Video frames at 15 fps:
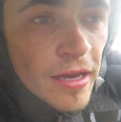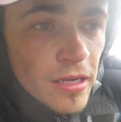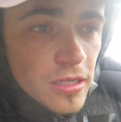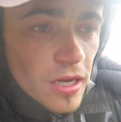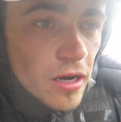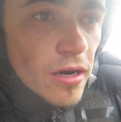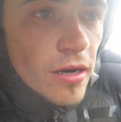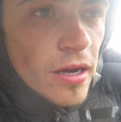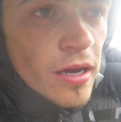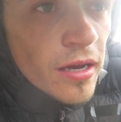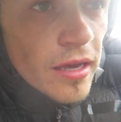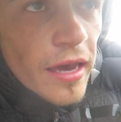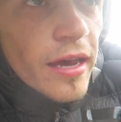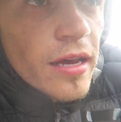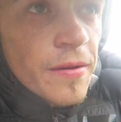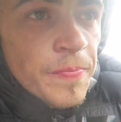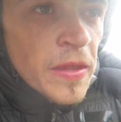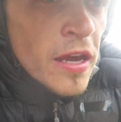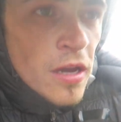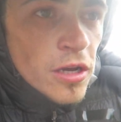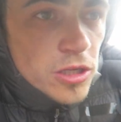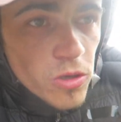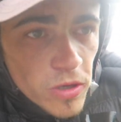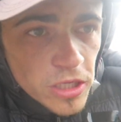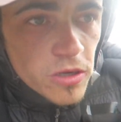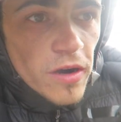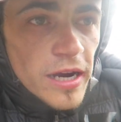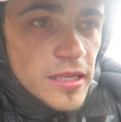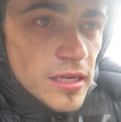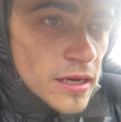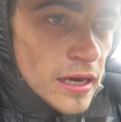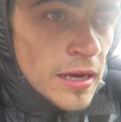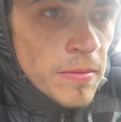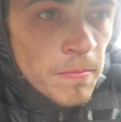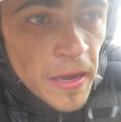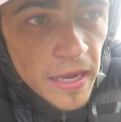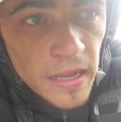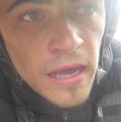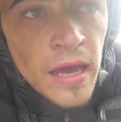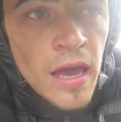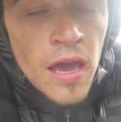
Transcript: So yeah, it's always great to meet